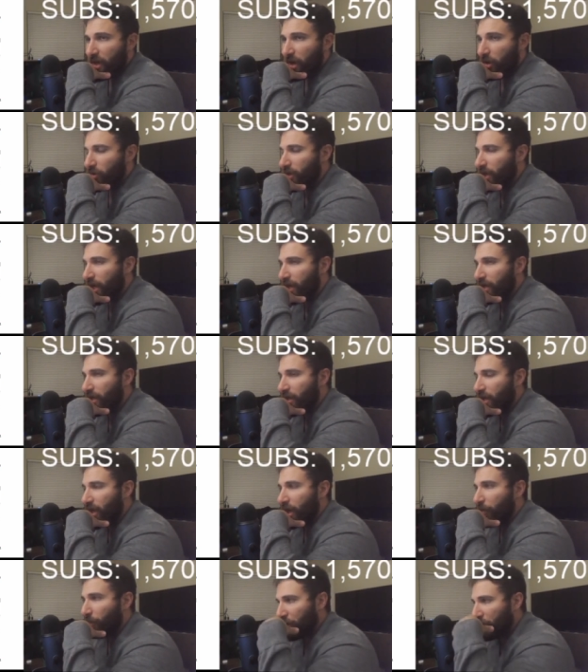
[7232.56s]
Okay,
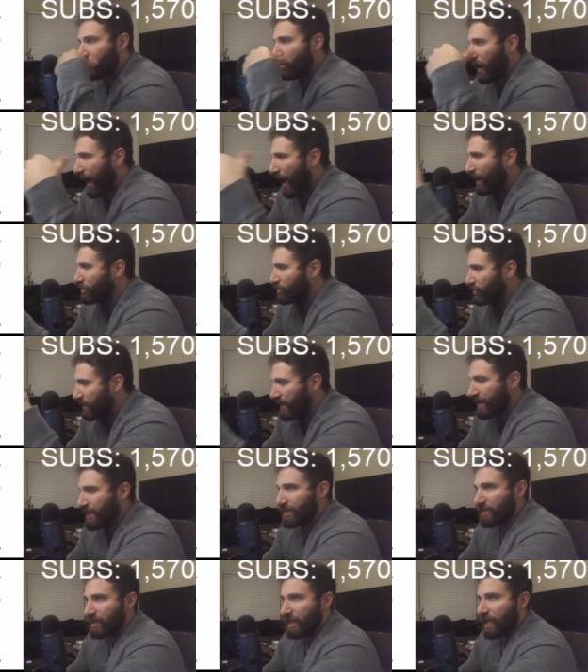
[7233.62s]
but there actually
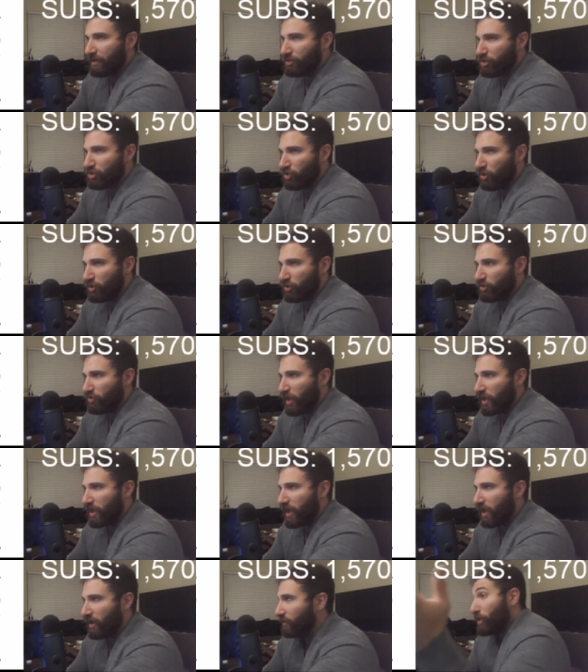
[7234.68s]
is a labor shortage right now.